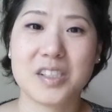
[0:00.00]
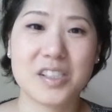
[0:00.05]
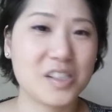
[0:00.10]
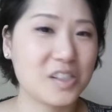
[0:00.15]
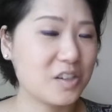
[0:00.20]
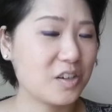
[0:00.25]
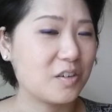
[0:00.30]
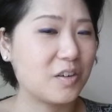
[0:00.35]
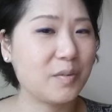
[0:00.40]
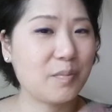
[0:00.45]

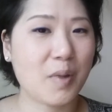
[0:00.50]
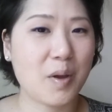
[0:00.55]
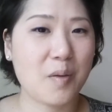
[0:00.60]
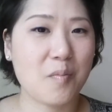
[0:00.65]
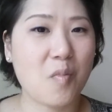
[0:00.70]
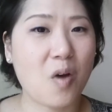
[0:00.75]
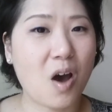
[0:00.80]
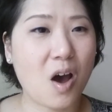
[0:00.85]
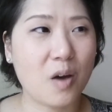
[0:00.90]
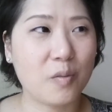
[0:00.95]
sister and my
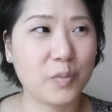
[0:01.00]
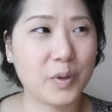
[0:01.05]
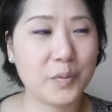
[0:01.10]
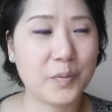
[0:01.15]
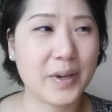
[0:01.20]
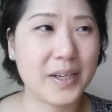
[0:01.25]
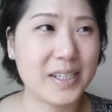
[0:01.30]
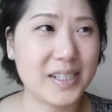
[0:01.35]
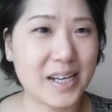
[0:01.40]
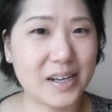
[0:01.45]
mom, we
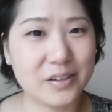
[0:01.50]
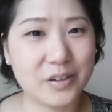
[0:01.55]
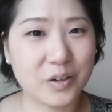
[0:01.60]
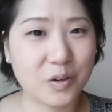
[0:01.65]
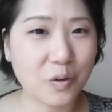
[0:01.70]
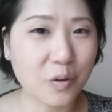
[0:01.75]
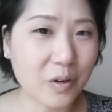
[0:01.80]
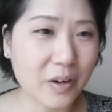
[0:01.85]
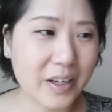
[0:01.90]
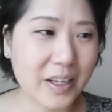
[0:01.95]
went down
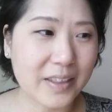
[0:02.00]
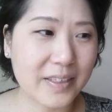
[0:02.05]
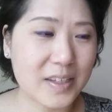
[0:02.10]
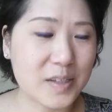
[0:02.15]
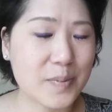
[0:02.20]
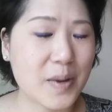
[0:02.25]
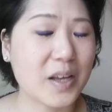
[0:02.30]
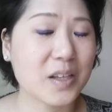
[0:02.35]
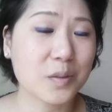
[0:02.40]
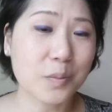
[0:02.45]
to Oregon
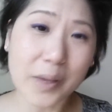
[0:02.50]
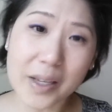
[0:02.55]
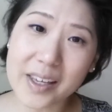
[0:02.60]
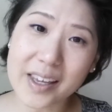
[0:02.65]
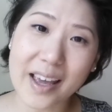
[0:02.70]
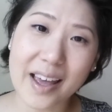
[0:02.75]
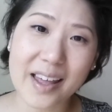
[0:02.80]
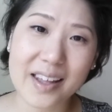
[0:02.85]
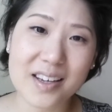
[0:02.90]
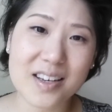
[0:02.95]
this past
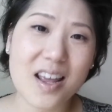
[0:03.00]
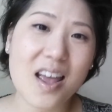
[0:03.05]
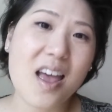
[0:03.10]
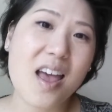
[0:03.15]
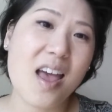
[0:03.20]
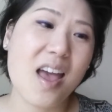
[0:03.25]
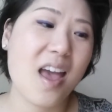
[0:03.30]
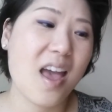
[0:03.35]
weekend,